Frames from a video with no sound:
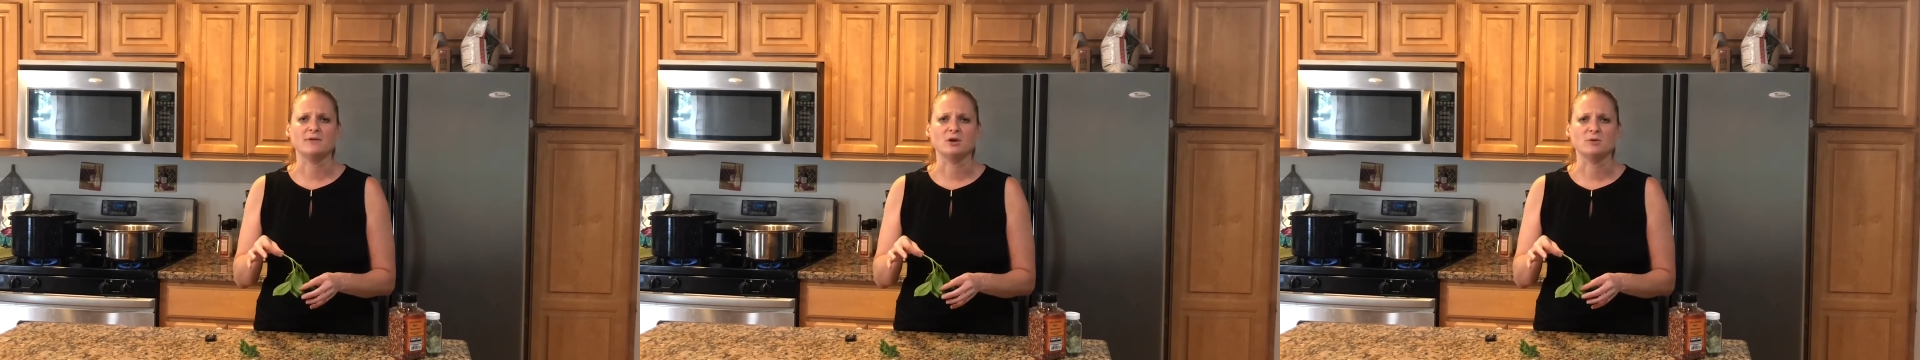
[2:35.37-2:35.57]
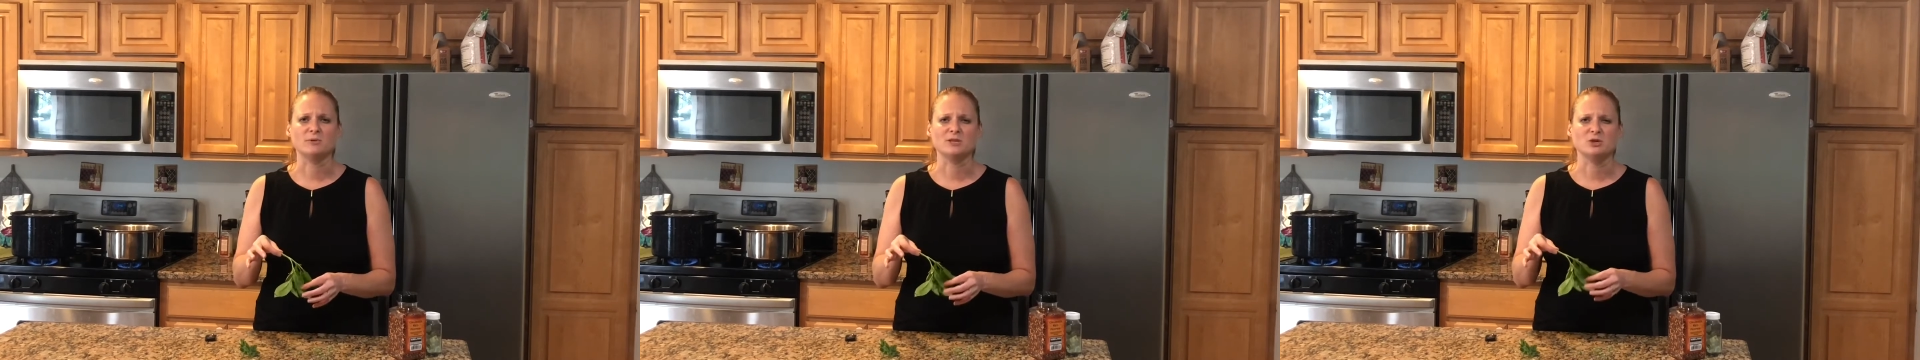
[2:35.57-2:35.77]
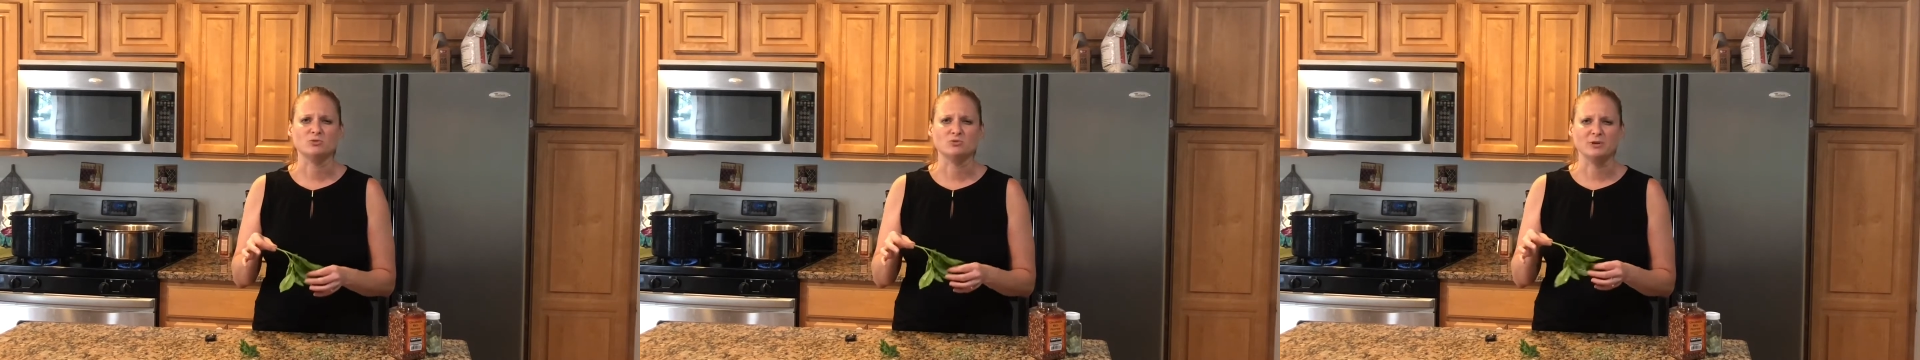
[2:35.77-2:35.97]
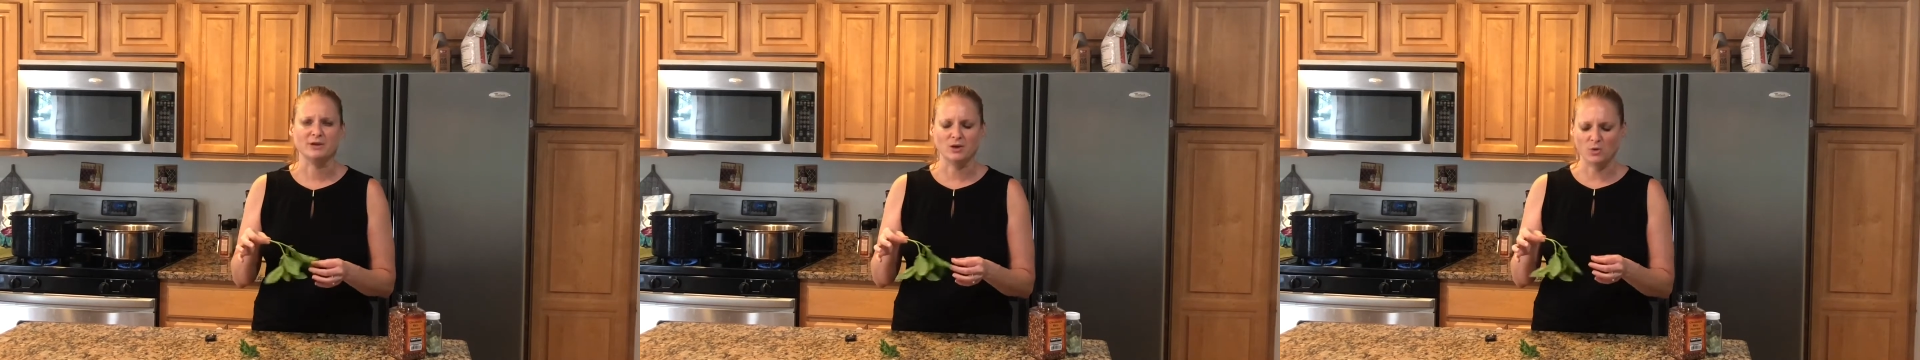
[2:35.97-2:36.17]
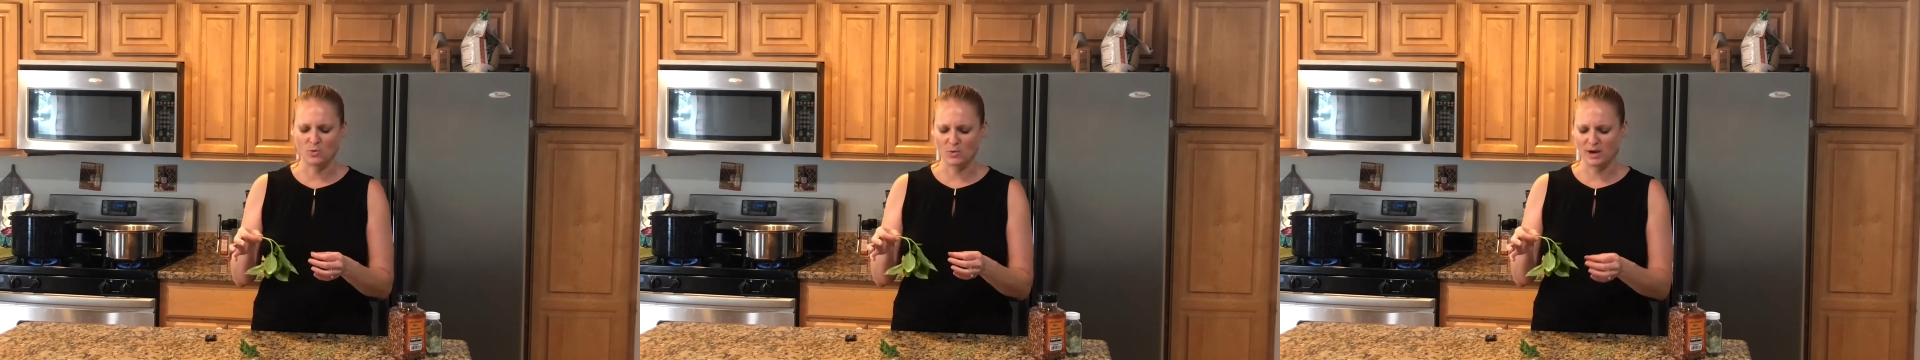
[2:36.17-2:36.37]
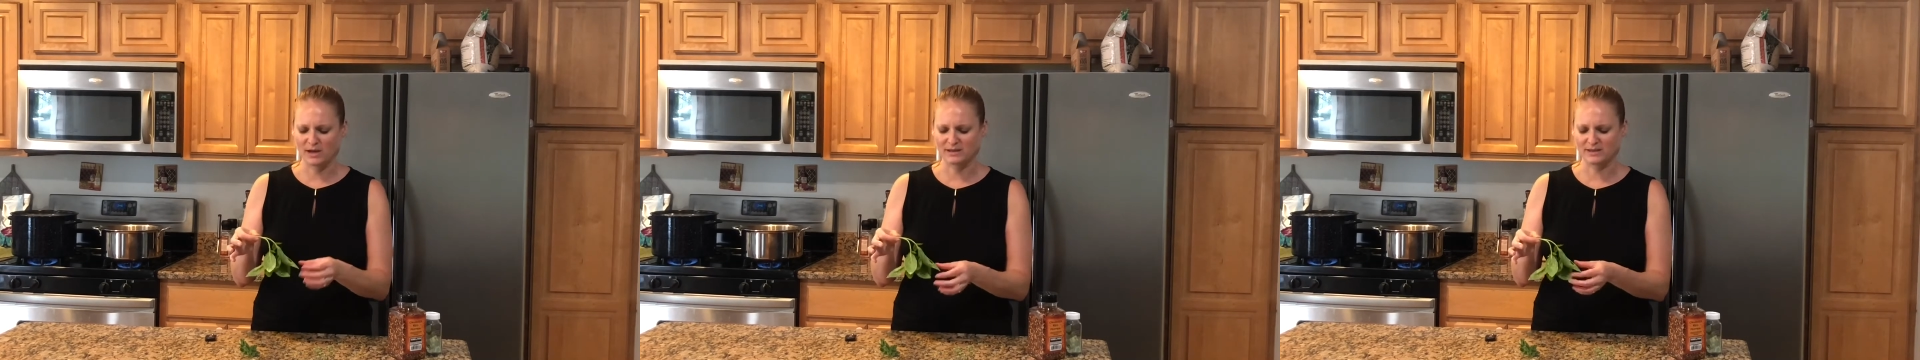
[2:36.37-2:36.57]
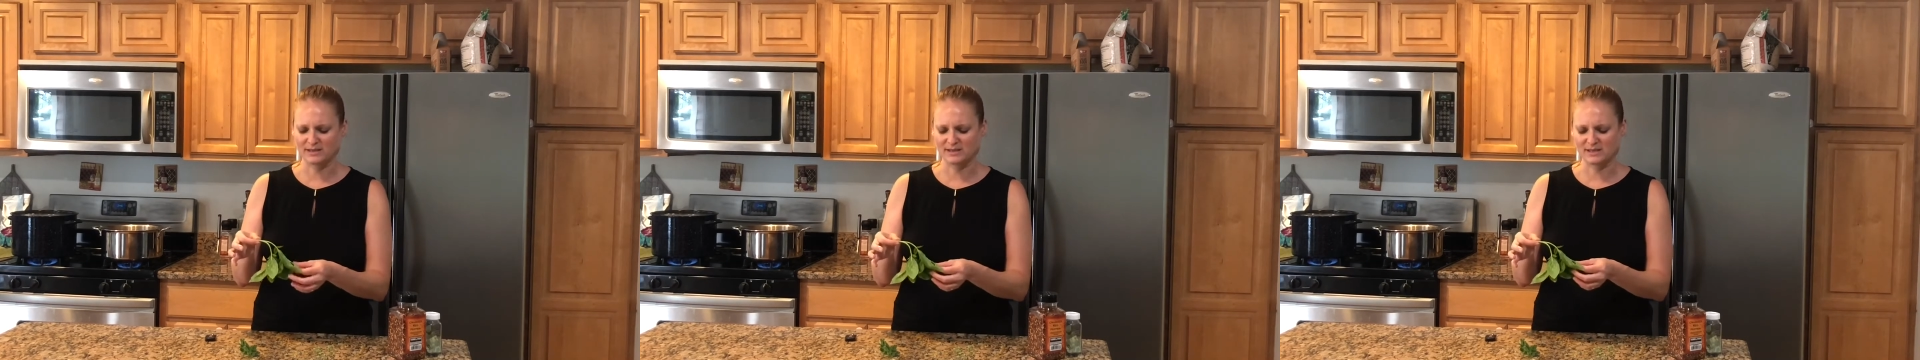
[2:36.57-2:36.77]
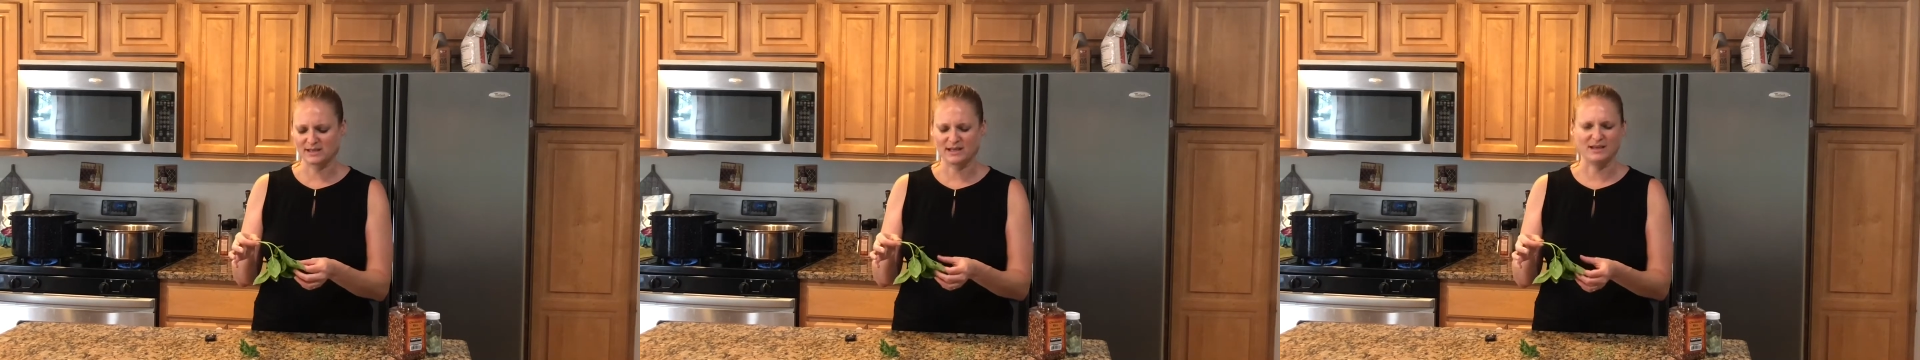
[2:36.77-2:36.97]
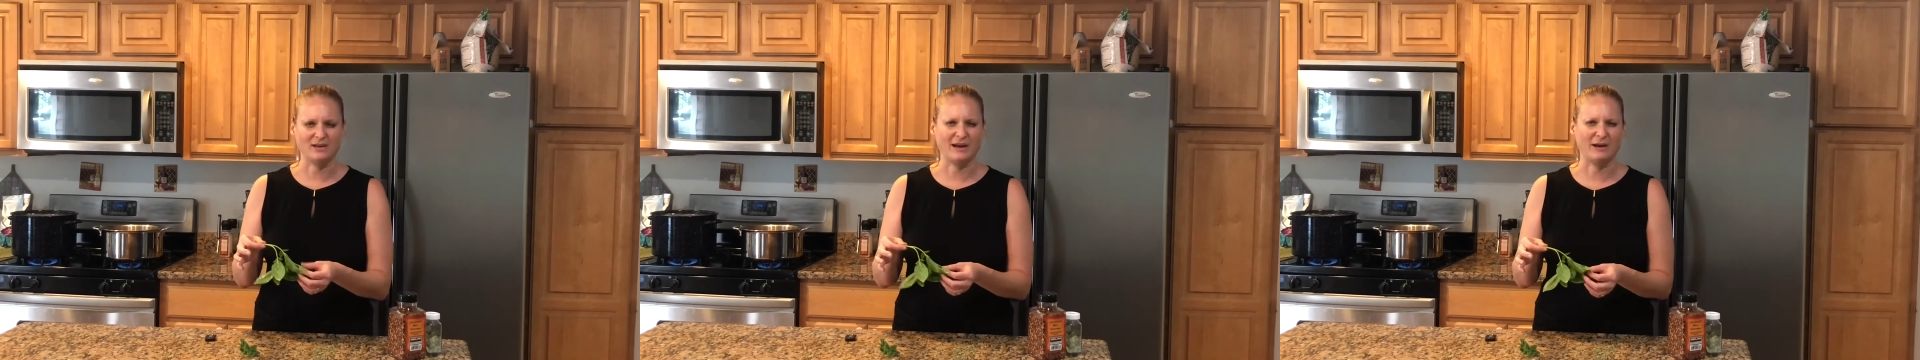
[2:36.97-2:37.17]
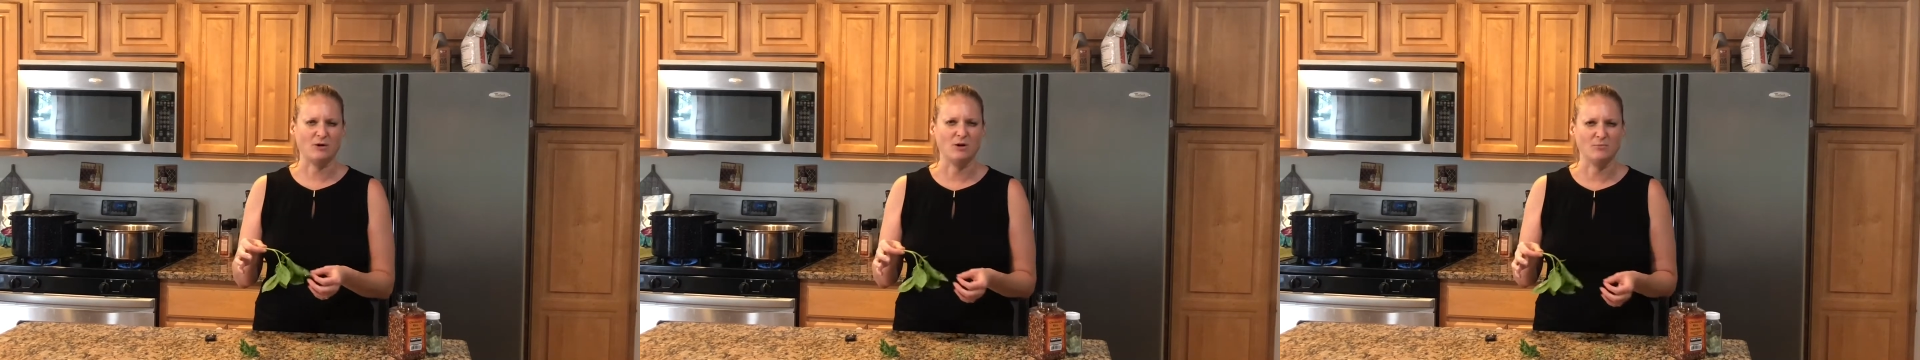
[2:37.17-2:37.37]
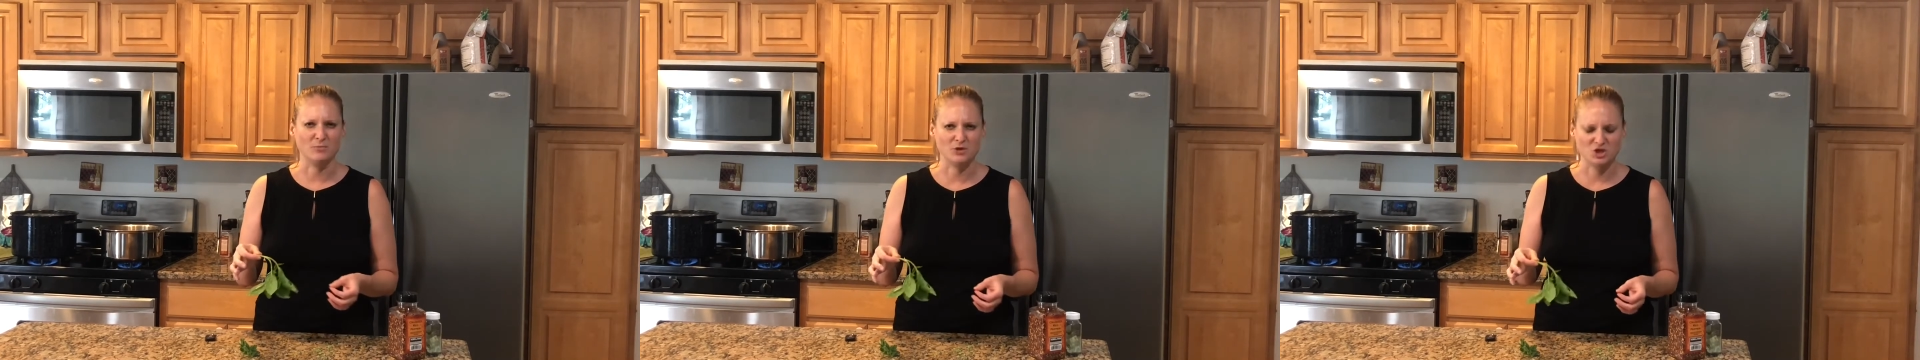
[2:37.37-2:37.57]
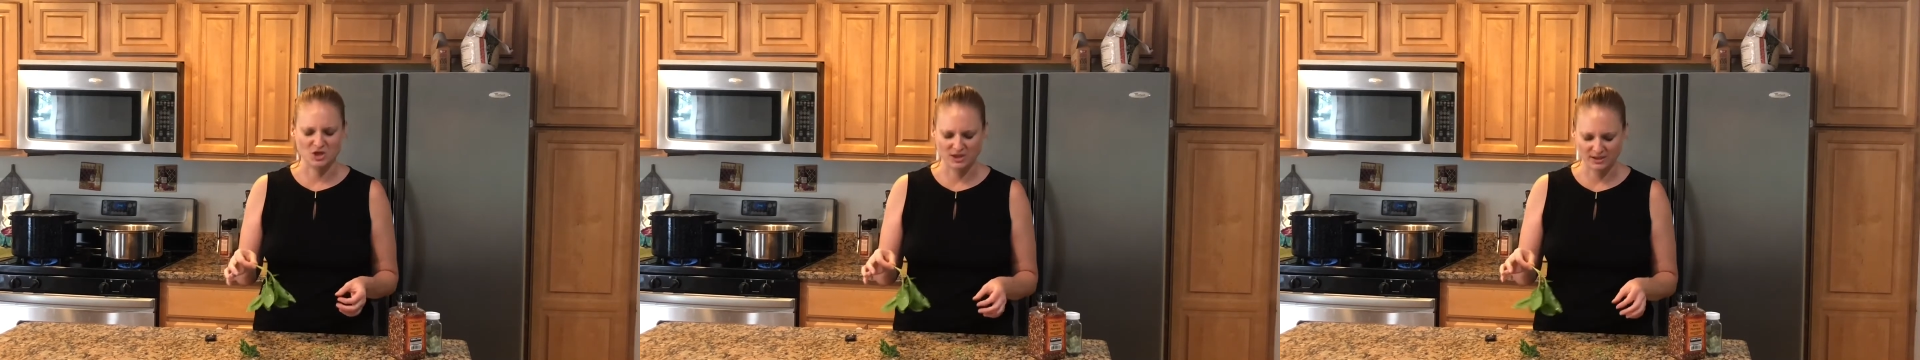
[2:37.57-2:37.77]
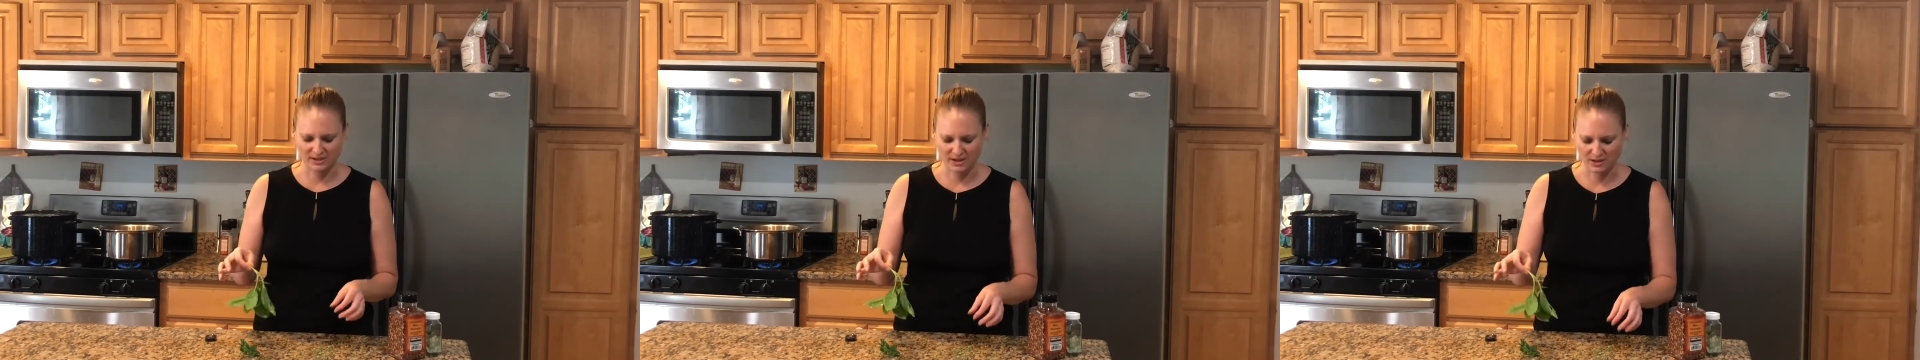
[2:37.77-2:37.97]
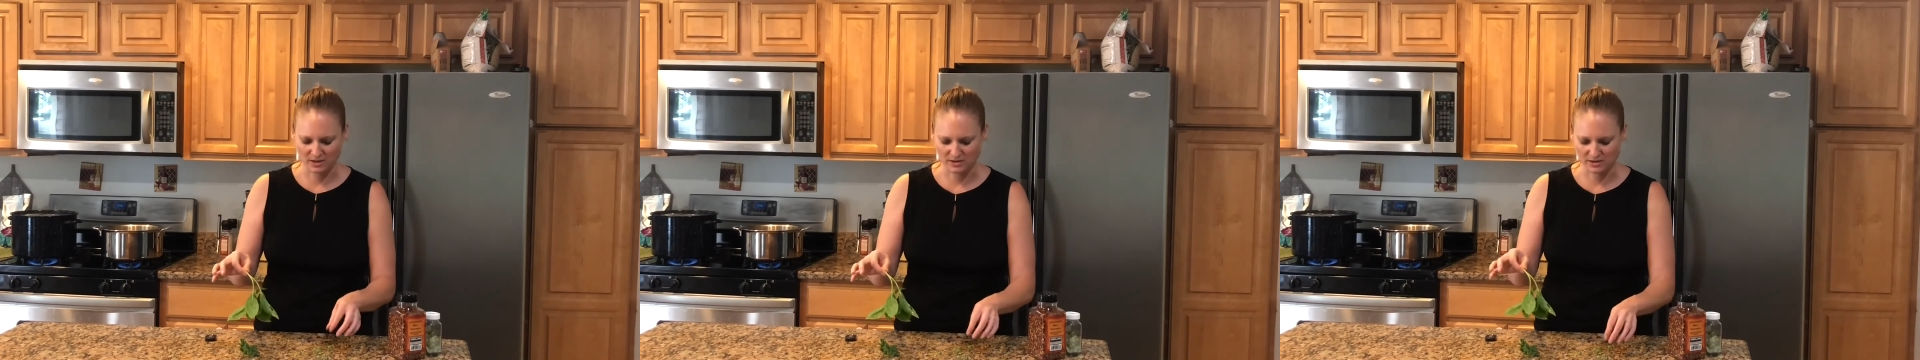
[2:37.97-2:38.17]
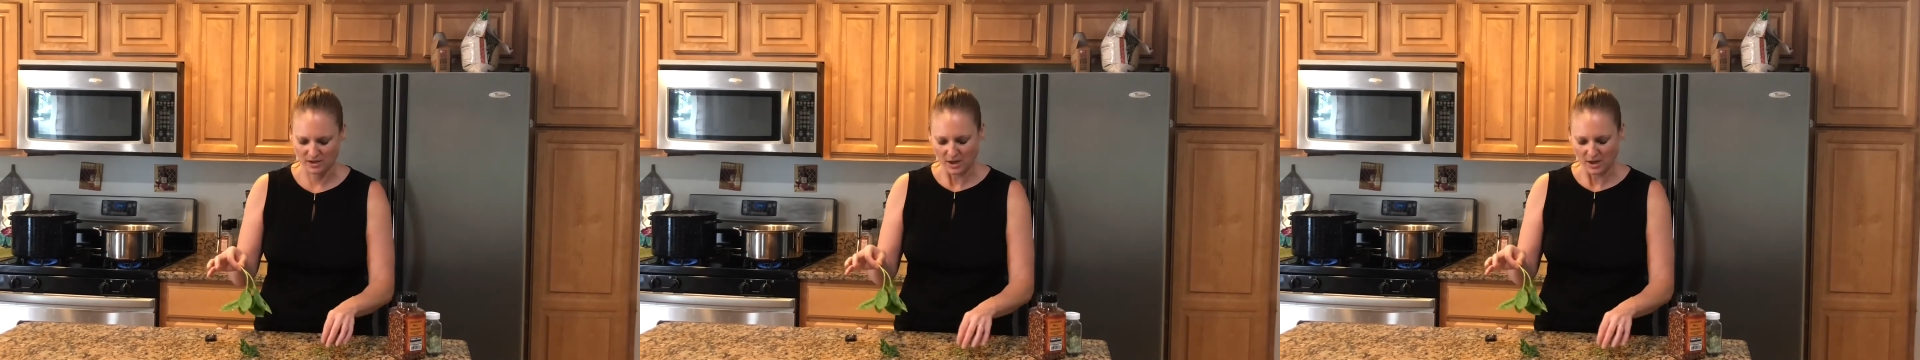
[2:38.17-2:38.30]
but you really don't want this to get like all mushy in there.